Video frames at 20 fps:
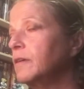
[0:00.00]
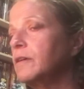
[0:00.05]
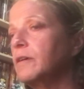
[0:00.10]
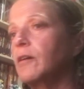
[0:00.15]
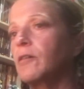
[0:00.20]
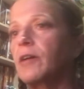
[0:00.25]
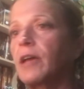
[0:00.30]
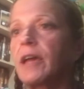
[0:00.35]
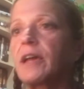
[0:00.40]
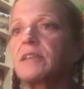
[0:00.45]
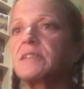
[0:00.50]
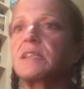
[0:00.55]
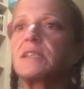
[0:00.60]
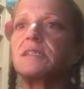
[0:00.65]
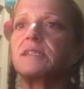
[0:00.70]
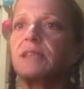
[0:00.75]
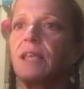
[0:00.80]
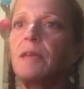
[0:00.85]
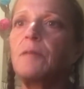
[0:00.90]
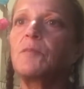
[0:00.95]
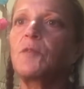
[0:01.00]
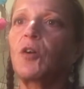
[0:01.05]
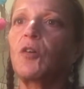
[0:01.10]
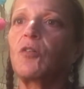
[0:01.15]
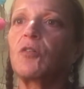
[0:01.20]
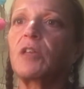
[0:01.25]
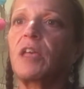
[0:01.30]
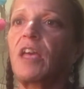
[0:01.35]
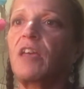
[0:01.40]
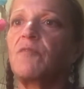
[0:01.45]
Okay? Because the same girl
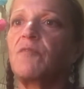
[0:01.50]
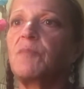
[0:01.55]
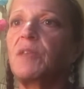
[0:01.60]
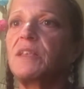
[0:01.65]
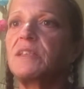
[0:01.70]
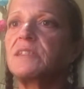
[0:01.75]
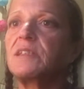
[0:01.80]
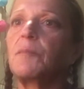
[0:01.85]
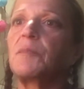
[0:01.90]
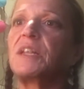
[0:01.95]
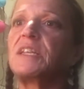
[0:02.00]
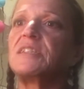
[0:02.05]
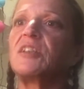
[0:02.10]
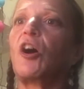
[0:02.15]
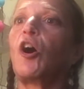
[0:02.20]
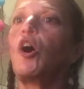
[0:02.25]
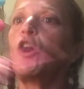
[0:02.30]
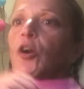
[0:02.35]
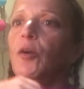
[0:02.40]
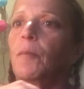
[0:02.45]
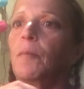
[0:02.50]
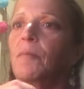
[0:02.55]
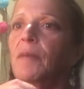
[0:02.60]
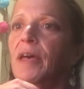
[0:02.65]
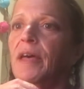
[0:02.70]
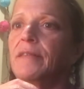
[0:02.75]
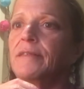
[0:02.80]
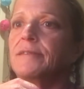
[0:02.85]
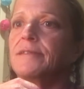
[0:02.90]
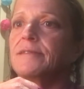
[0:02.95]
gave me some of these heart
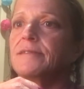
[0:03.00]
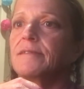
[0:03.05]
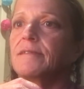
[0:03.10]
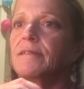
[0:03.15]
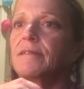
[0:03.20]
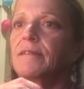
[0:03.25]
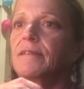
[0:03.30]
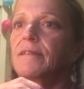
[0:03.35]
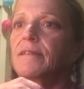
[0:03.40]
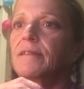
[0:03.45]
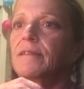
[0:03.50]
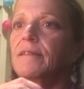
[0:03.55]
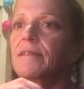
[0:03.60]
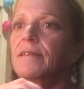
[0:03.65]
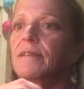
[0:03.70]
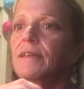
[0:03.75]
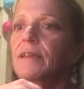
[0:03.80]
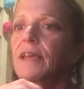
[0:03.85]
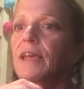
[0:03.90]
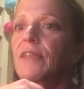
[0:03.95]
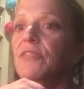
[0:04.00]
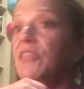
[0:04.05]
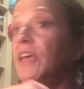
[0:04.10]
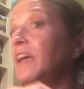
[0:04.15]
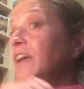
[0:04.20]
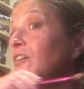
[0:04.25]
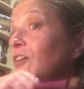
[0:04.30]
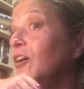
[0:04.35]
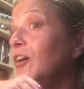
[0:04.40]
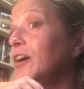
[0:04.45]
meds. And
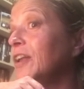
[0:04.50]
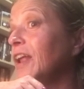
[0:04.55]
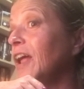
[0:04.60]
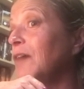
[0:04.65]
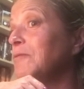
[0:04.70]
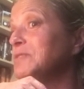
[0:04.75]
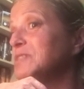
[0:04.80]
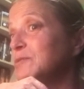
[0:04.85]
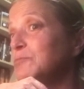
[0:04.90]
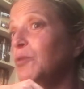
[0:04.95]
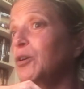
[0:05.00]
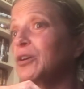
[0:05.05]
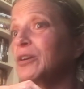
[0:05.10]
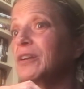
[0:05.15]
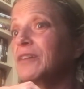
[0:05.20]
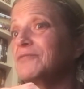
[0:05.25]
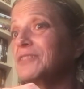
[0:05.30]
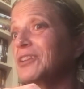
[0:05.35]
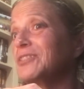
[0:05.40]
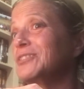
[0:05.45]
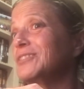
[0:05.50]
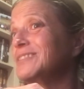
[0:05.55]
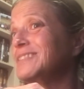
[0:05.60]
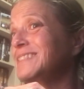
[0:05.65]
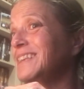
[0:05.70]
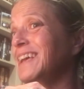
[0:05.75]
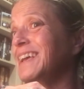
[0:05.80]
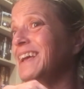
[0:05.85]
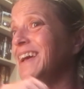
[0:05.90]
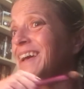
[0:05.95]
thank God I was smart enough to
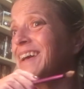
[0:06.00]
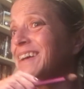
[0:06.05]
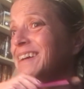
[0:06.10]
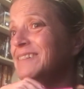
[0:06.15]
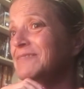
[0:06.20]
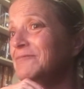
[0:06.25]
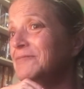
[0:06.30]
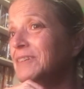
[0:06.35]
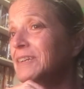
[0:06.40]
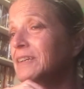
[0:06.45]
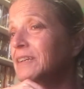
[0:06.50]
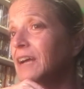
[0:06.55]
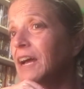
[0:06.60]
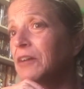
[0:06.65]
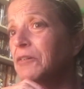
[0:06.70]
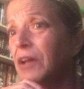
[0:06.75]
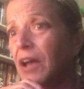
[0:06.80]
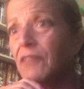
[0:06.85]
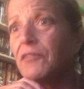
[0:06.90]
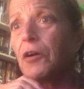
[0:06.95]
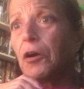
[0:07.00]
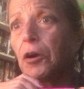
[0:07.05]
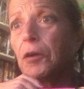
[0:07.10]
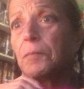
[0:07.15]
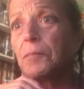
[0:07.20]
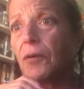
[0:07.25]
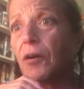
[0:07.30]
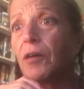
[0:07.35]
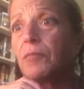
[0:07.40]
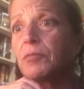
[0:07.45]
say, I don't have a heart
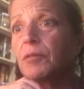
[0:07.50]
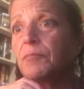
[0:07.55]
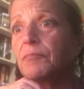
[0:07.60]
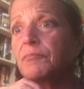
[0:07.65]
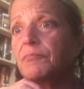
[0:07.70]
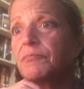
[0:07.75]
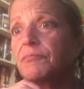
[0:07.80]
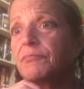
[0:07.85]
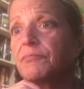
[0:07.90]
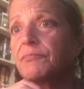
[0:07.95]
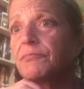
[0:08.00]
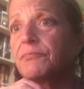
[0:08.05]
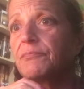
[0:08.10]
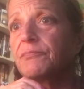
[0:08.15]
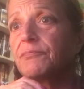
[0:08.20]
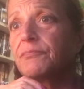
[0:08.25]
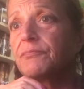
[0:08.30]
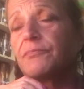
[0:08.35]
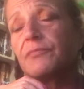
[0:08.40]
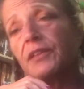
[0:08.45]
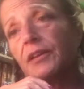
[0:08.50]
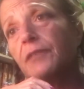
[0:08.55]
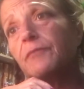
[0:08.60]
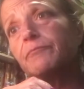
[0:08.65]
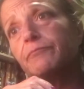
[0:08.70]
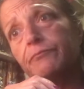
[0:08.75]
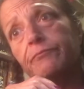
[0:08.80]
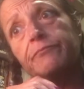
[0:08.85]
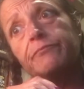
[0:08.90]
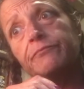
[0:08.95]
problem. Like,
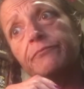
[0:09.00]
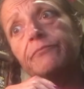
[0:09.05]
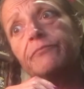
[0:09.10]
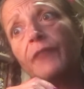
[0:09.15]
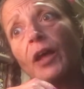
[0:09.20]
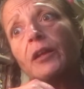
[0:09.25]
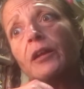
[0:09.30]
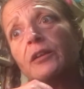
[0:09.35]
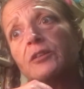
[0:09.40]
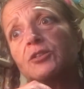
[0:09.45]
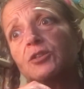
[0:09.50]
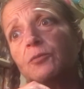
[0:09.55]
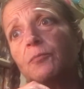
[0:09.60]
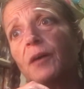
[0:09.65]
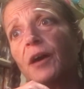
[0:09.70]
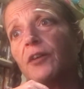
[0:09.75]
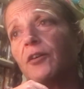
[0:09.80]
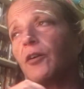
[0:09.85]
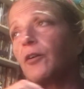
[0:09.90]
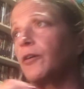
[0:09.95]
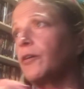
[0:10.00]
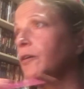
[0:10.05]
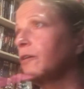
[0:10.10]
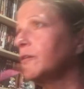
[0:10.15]
do better.